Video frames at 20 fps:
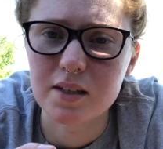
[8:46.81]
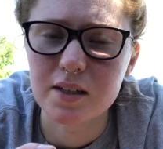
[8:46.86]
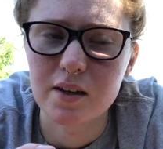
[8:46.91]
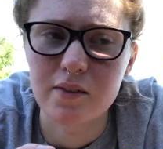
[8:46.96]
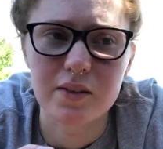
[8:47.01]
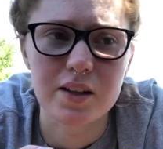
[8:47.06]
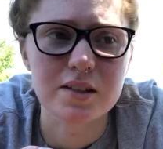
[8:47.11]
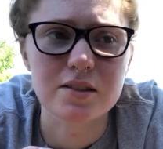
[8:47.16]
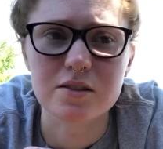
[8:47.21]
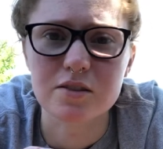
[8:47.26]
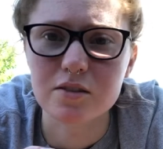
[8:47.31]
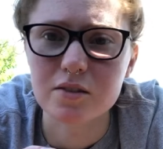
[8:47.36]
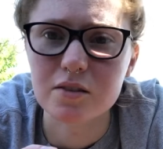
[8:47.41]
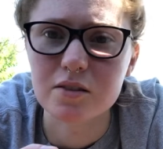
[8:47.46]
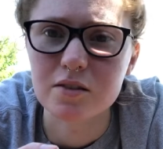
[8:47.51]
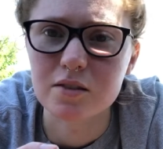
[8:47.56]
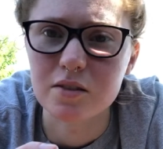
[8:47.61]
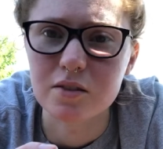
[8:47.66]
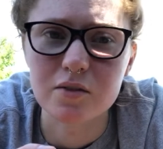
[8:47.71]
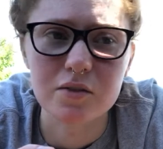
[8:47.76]
If that's still
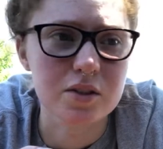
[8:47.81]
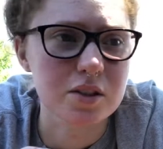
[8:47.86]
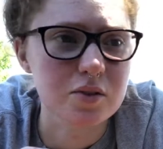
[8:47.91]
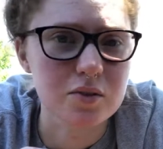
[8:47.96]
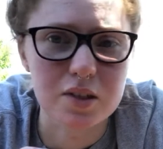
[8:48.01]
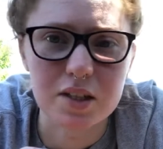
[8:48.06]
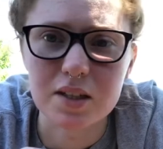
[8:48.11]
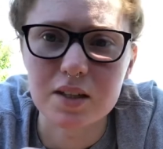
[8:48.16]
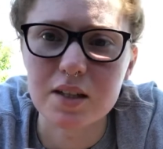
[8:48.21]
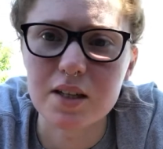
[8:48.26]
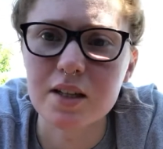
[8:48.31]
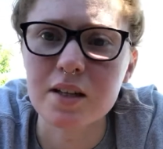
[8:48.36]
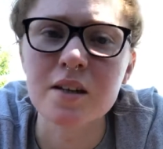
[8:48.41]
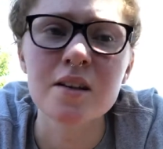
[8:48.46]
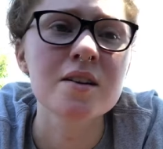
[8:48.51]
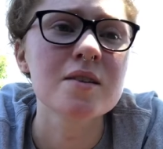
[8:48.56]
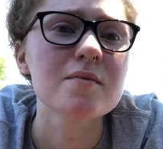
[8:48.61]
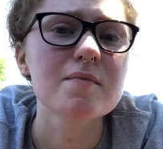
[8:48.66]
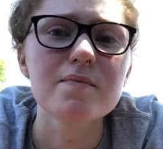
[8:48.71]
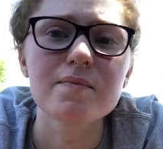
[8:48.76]
your goal when you get there,
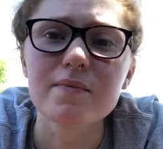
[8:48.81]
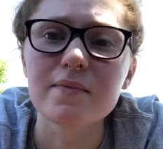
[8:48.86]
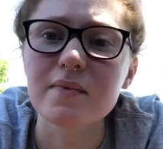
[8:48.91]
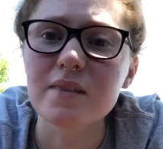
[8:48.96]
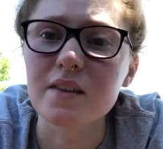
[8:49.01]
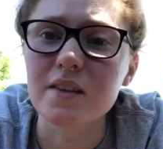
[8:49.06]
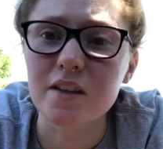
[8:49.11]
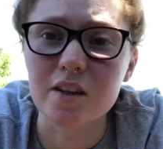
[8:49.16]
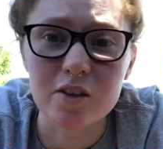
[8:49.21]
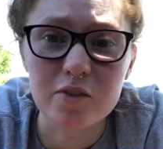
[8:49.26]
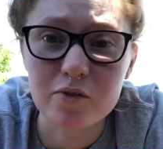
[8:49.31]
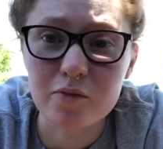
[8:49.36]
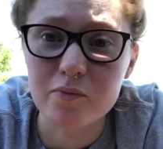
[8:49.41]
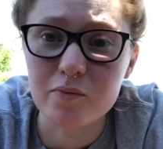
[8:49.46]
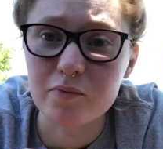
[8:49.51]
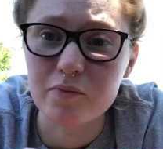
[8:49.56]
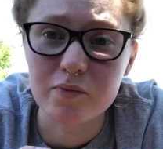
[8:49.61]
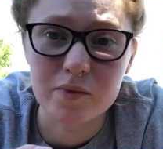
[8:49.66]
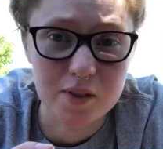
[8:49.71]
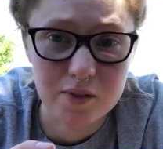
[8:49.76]
you've
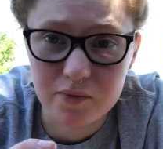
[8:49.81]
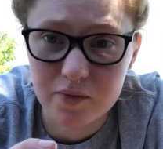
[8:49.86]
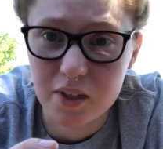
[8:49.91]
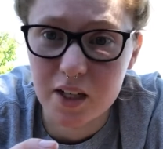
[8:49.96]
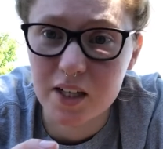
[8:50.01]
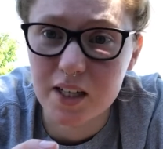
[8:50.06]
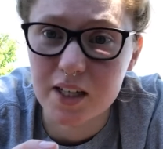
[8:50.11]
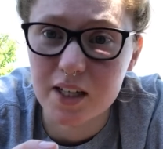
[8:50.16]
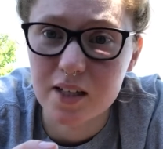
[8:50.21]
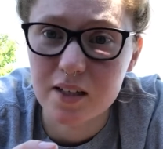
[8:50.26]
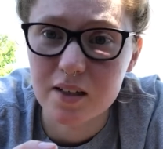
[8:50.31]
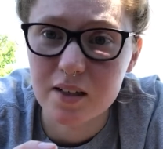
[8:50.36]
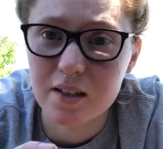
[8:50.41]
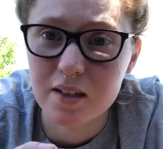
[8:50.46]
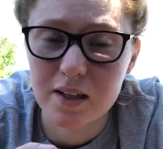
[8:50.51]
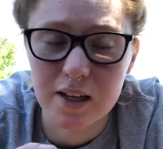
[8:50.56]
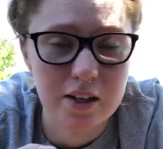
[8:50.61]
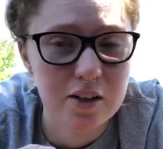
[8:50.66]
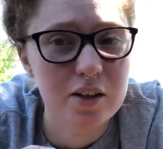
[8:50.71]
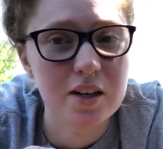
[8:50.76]
you've done it.
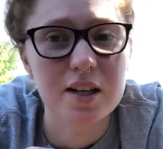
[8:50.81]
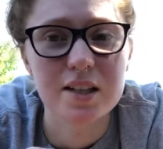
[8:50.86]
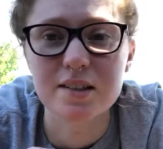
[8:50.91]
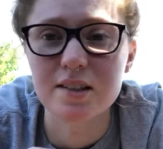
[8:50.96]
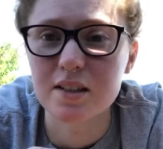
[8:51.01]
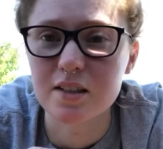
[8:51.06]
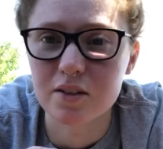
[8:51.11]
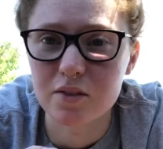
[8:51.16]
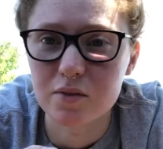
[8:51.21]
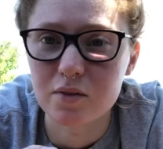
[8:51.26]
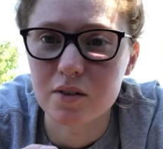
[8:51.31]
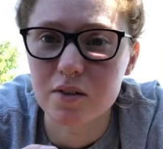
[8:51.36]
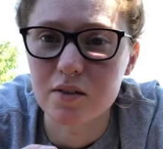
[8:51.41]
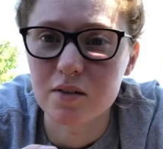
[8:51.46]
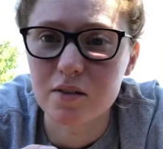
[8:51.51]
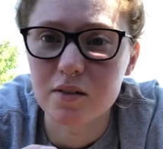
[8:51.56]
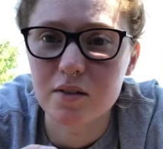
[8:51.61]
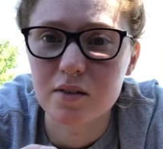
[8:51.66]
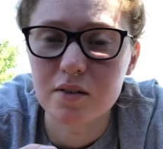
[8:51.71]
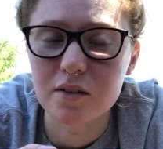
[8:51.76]
Now you got to set a new
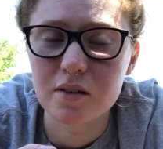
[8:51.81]
goal.